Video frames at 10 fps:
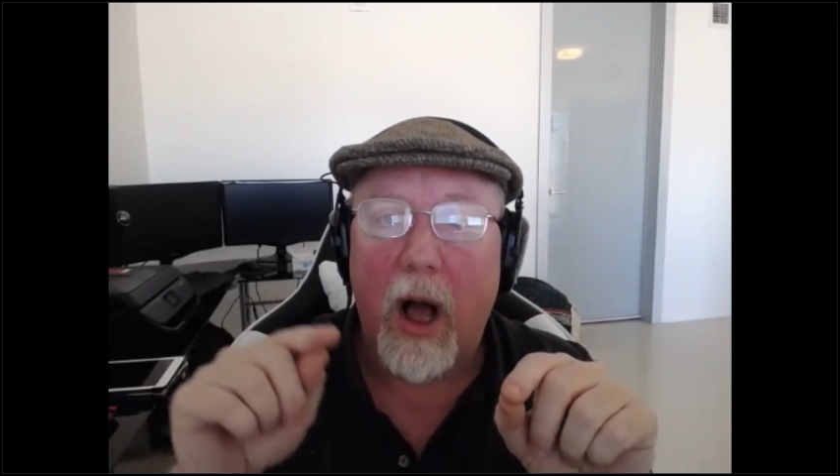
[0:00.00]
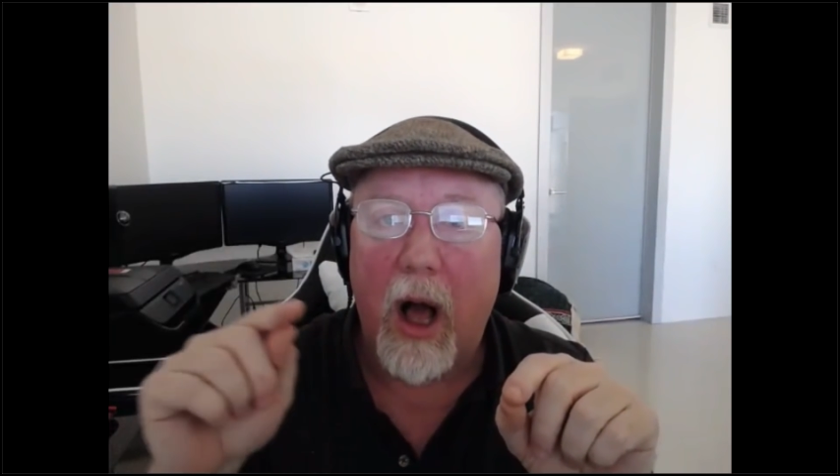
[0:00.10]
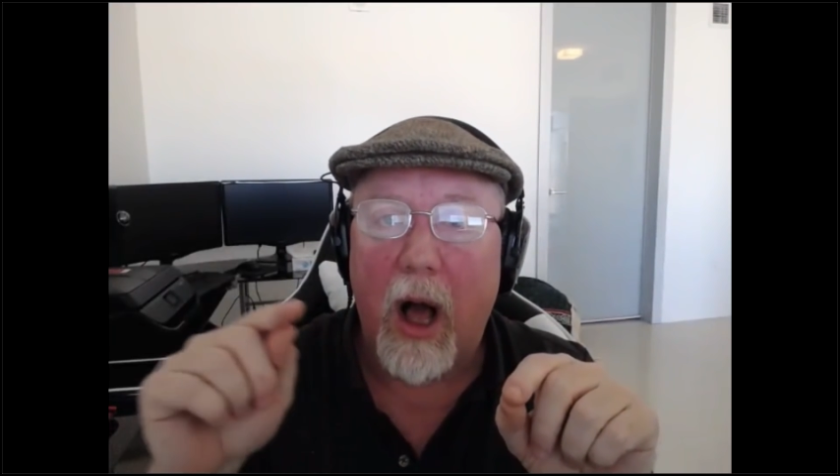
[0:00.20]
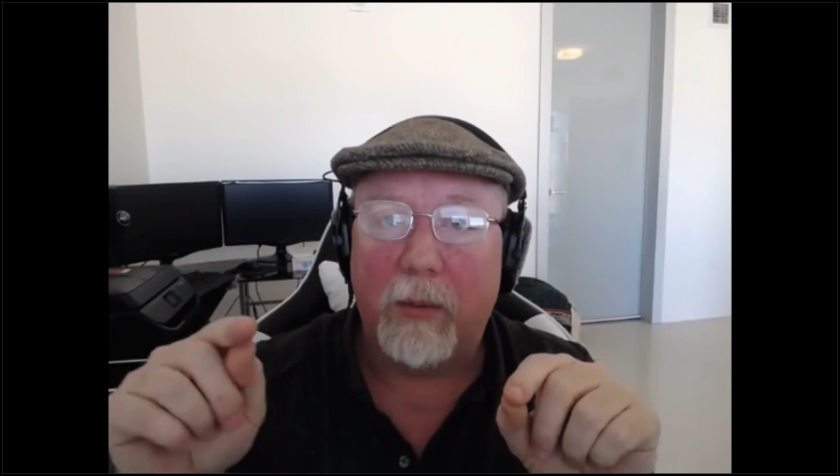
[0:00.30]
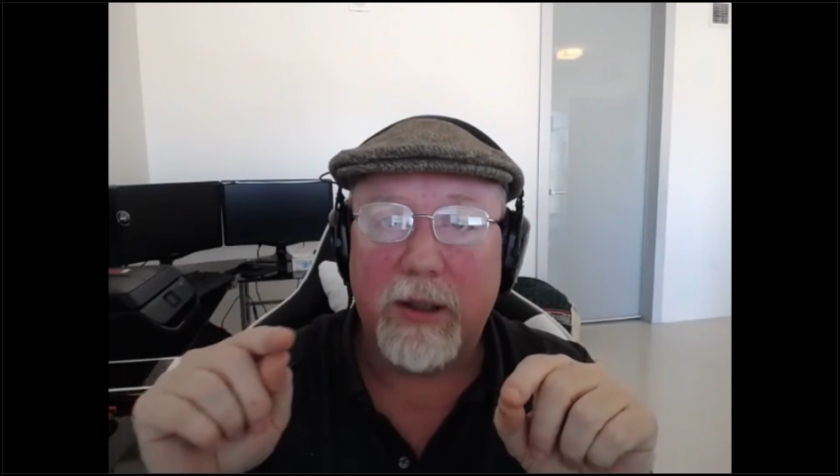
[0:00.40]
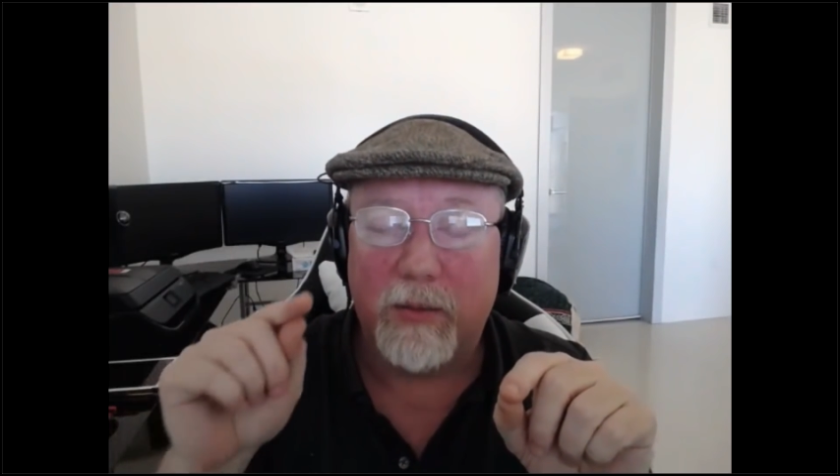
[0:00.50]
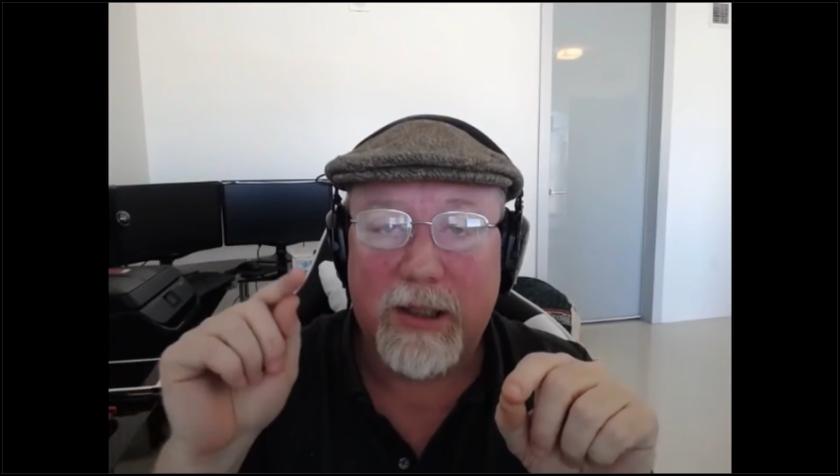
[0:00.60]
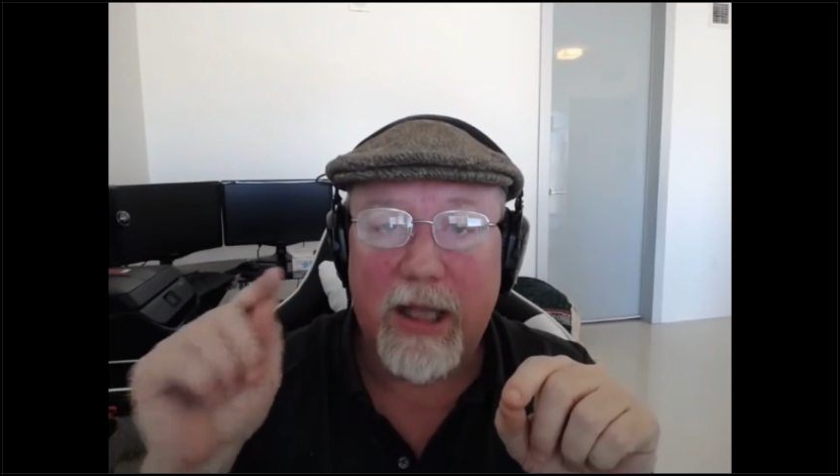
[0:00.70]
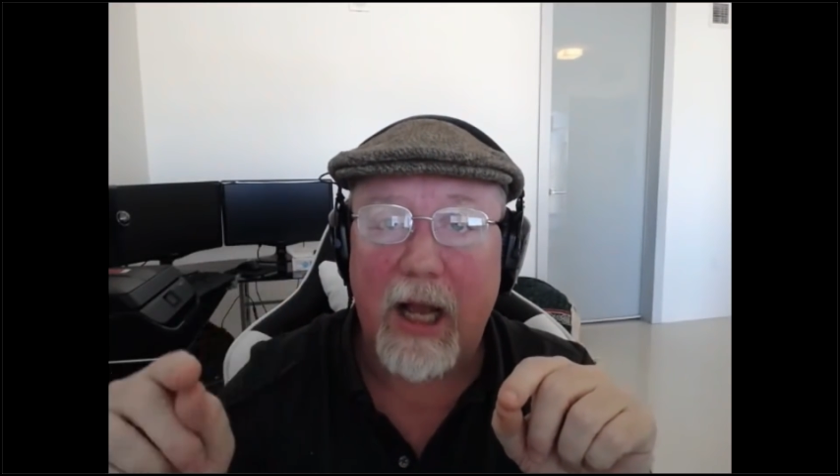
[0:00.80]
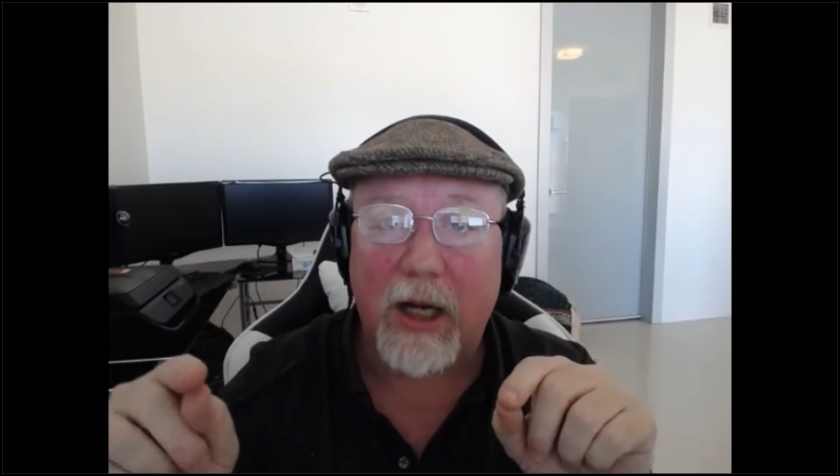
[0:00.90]
up
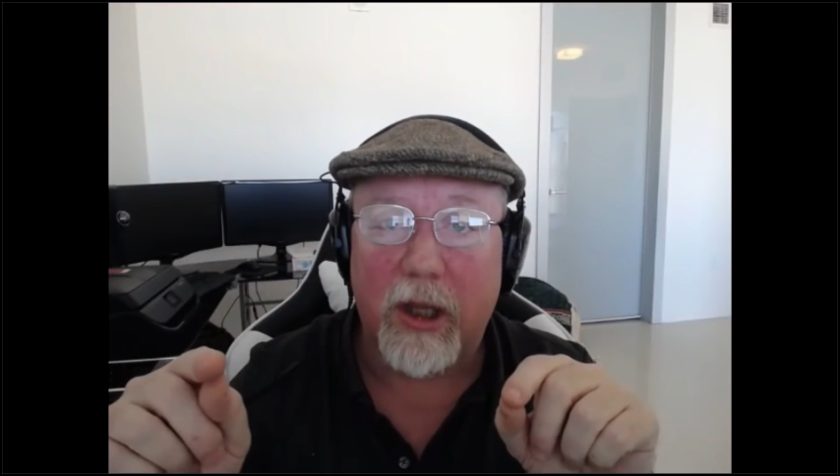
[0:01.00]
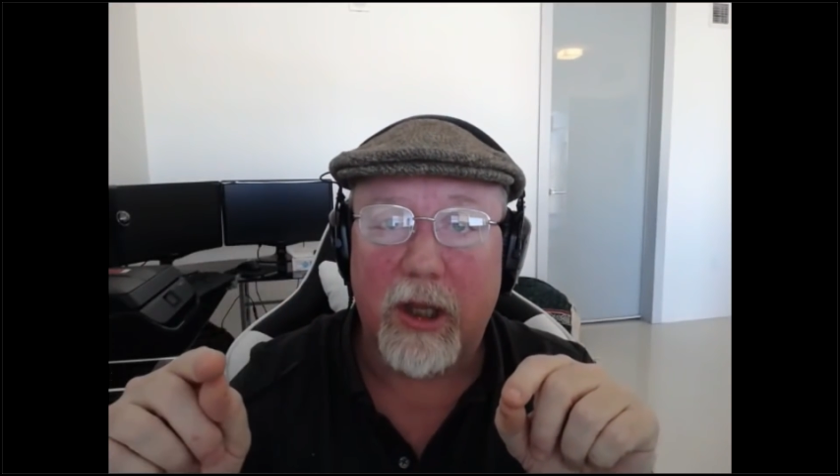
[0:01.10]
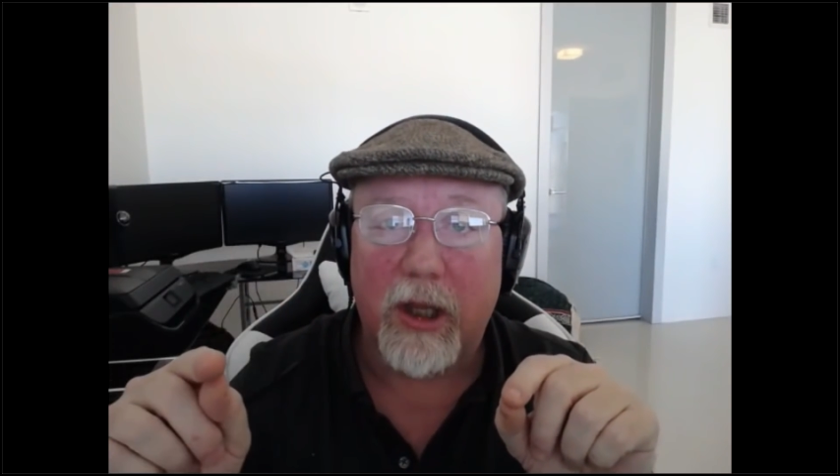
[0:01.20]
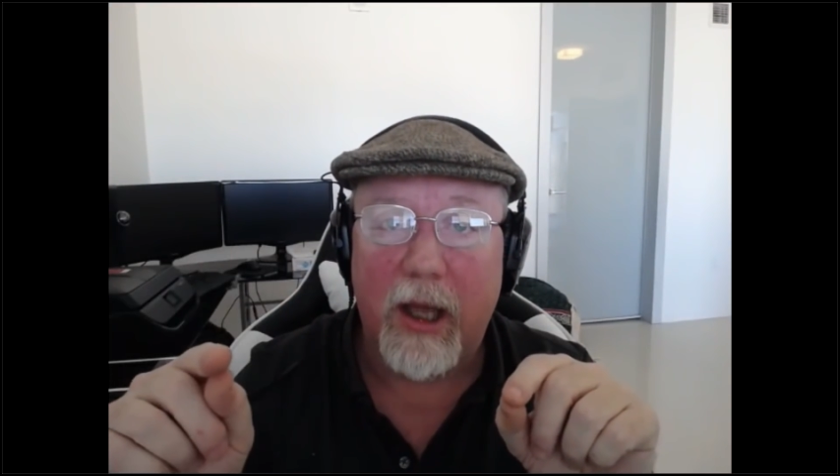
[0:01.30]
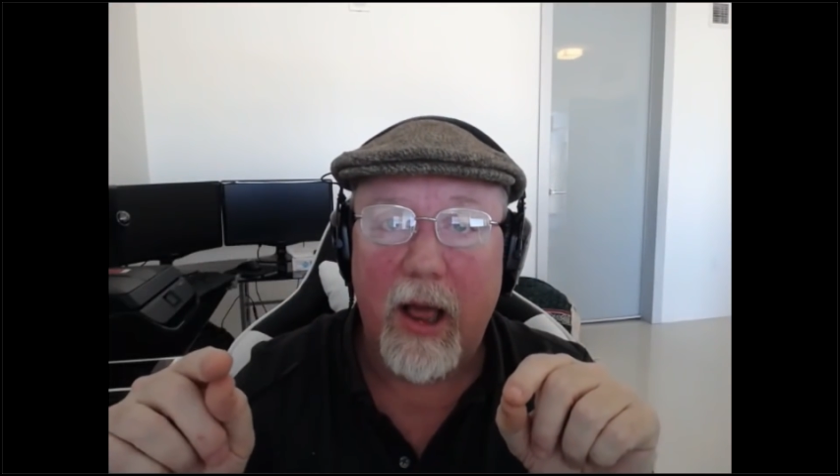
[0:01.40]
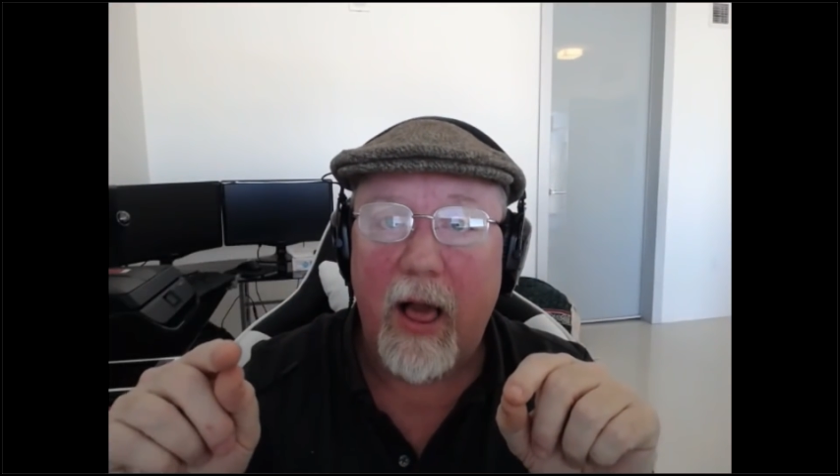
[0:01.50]
substantially,